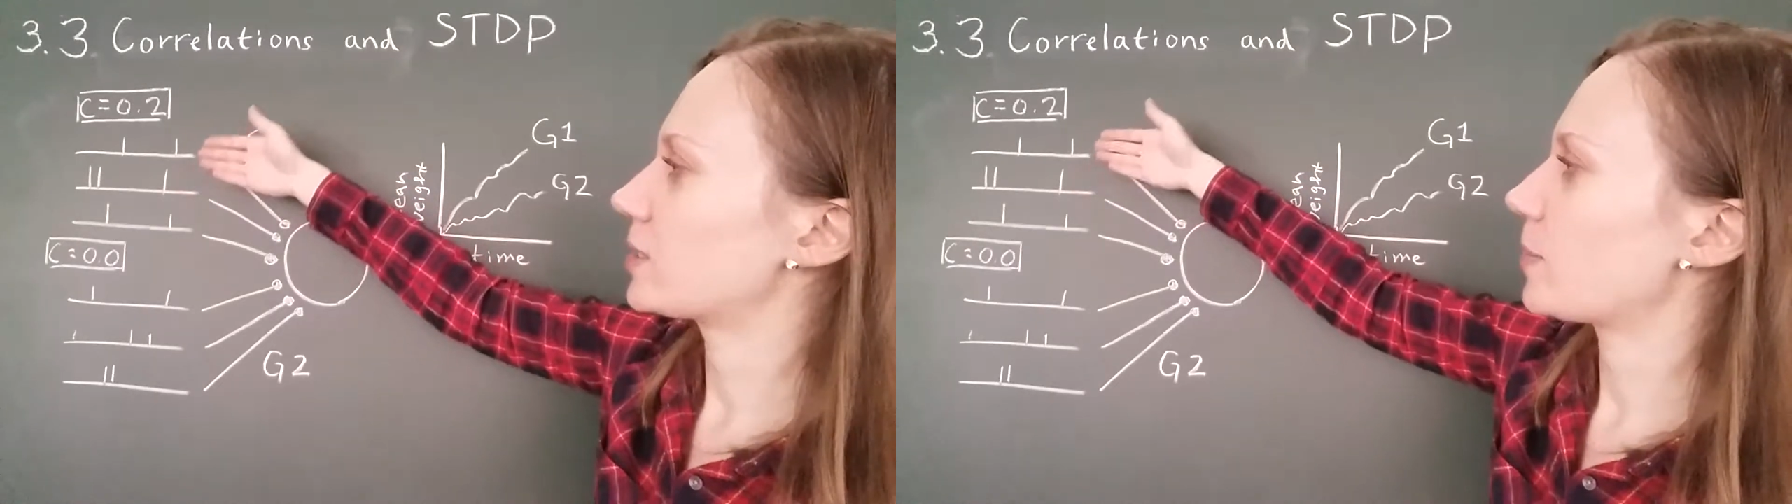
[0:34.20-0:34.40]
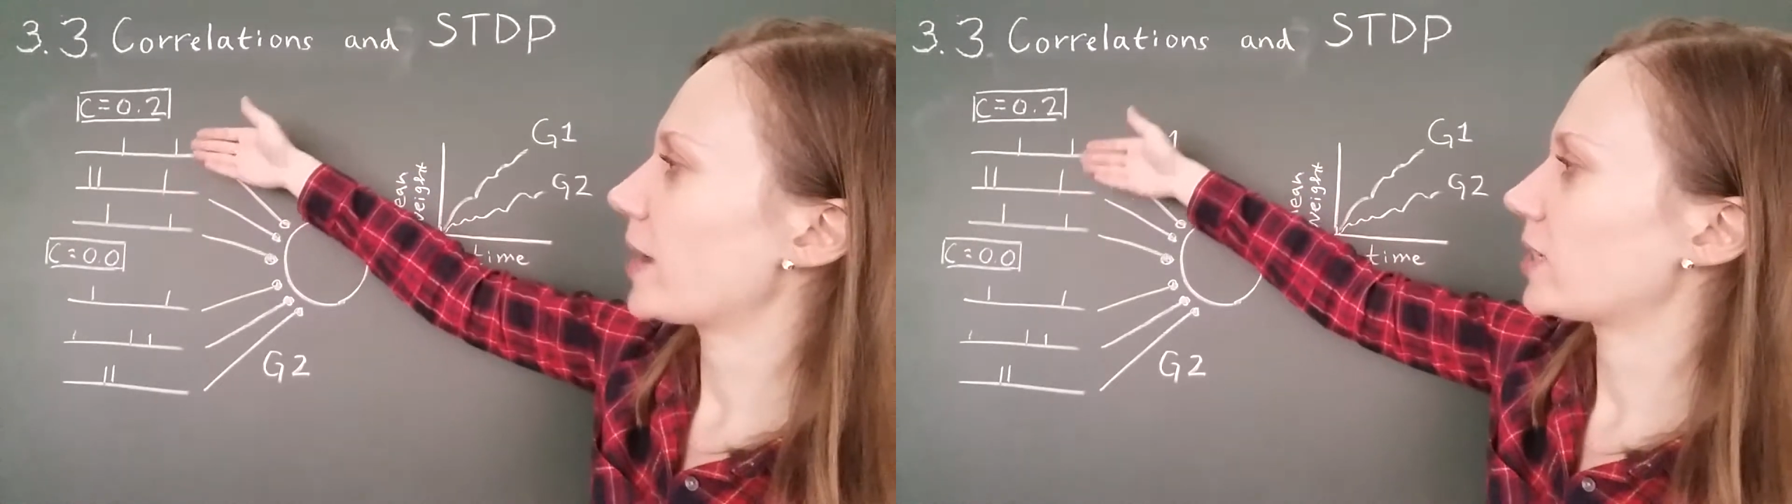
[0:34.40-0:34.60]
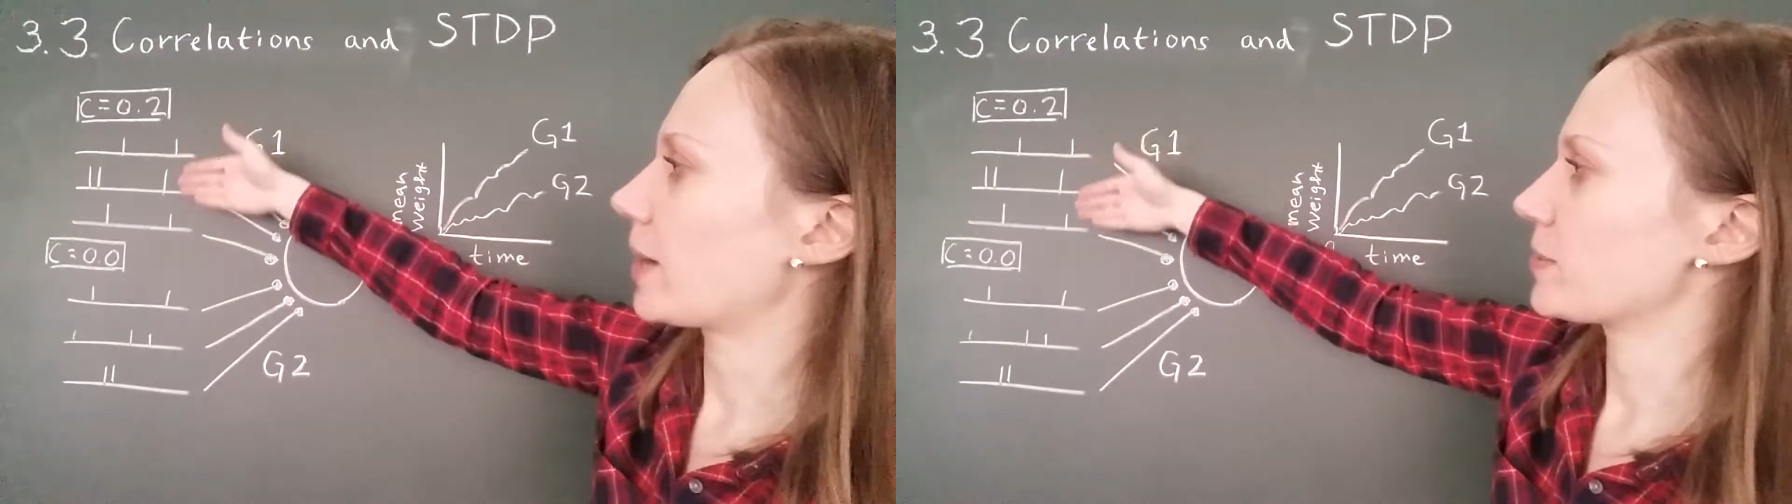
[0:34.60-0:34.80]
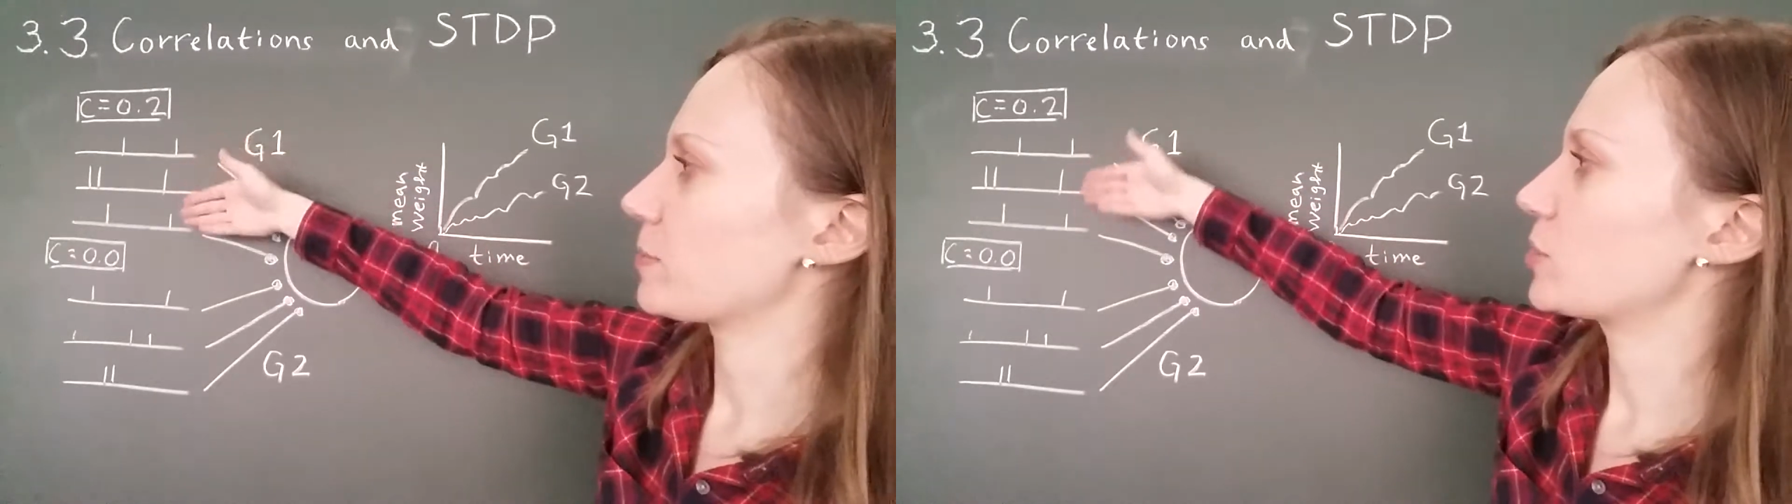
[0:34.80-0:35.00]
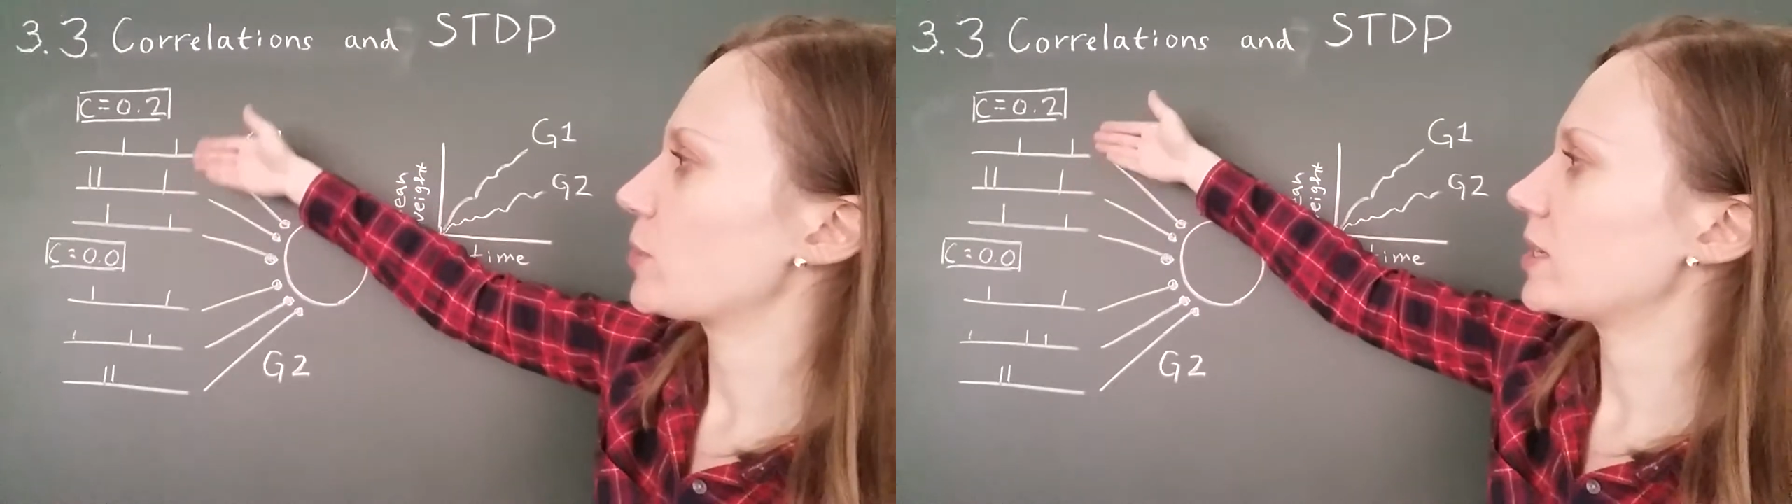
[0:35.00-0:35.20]
spike times
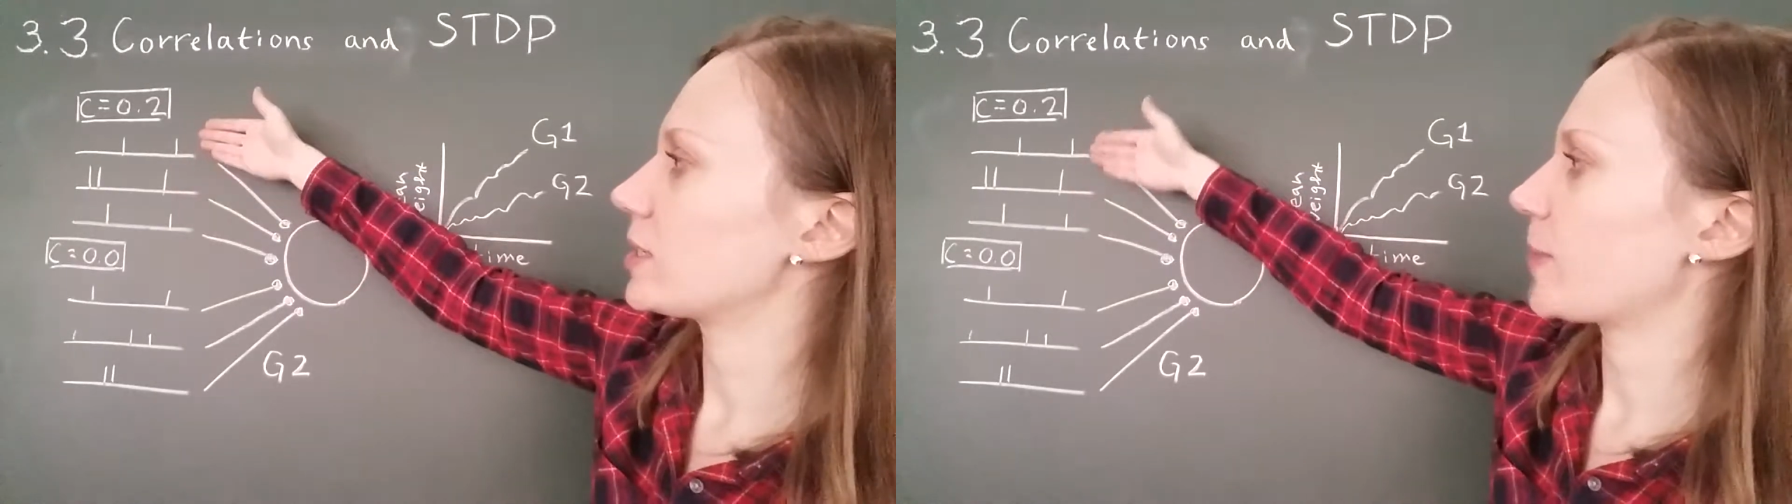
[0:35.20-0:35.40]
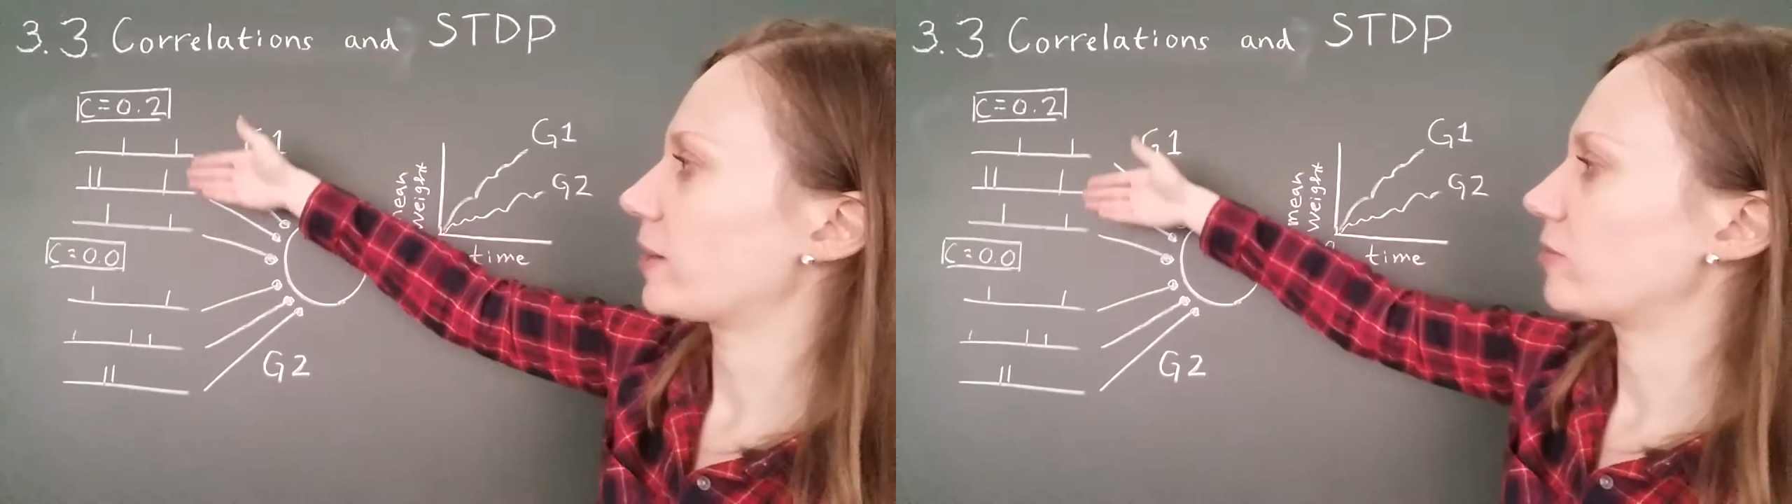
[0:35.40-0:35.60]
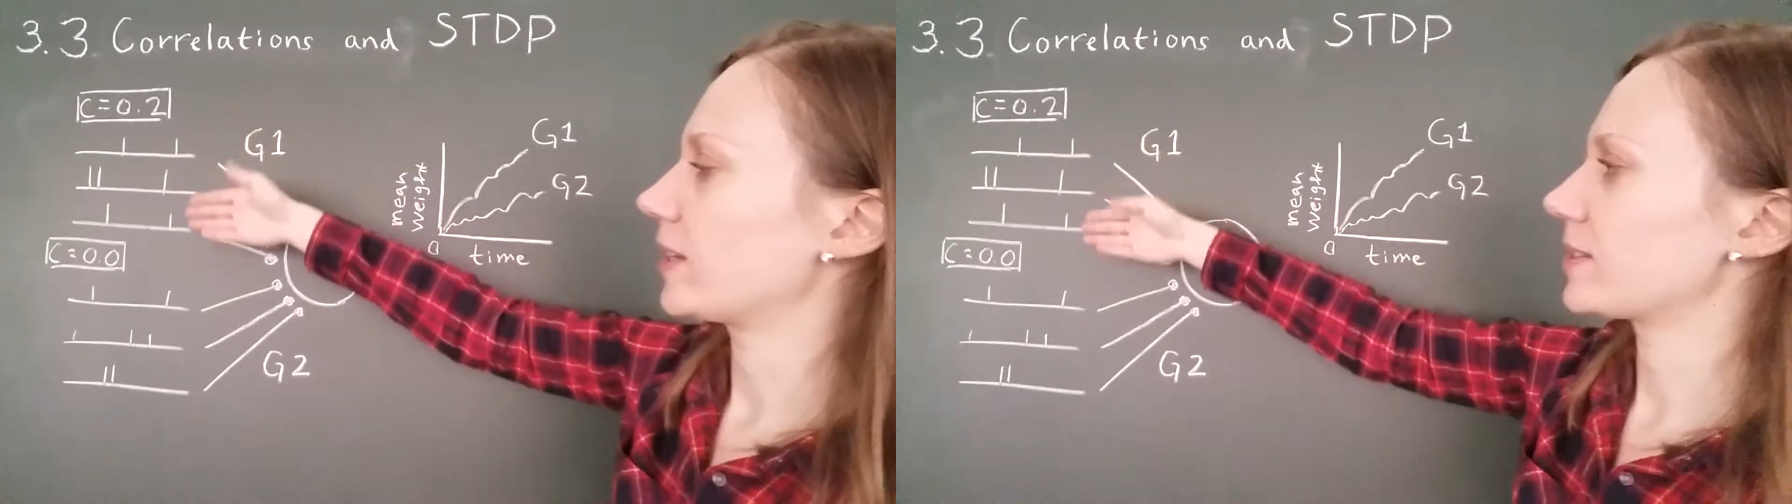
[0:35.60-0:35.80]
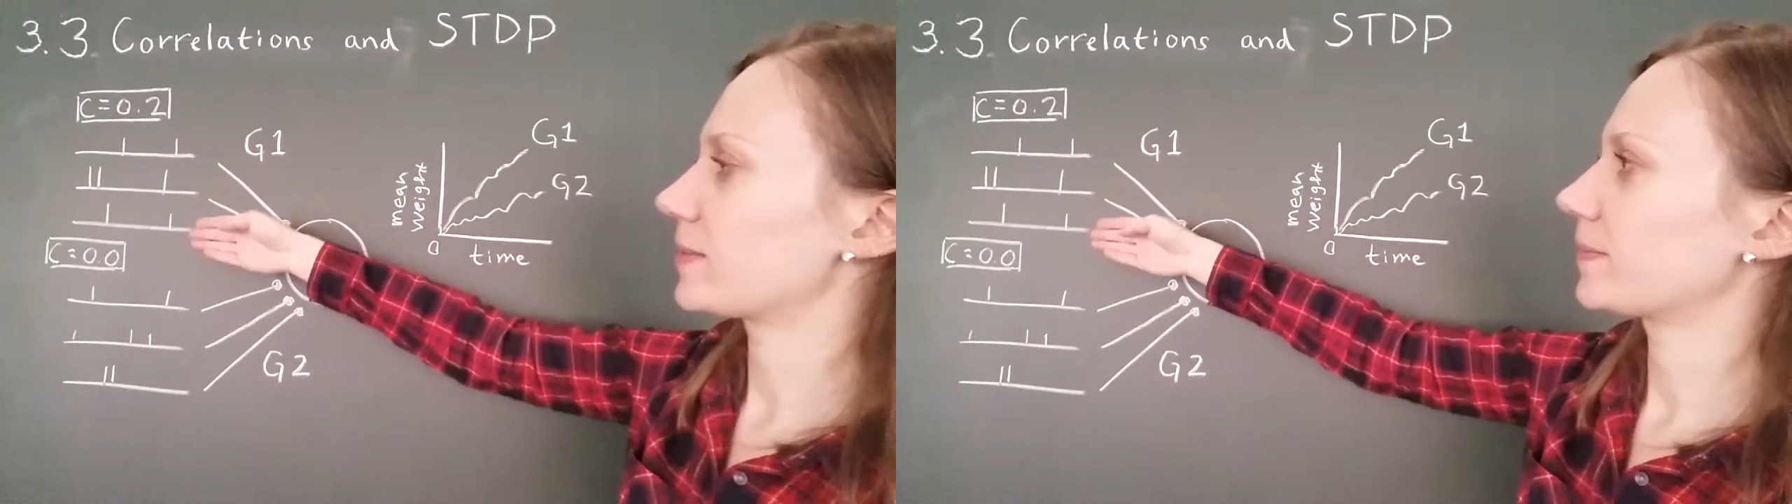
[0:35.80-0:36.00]
between these spike trains,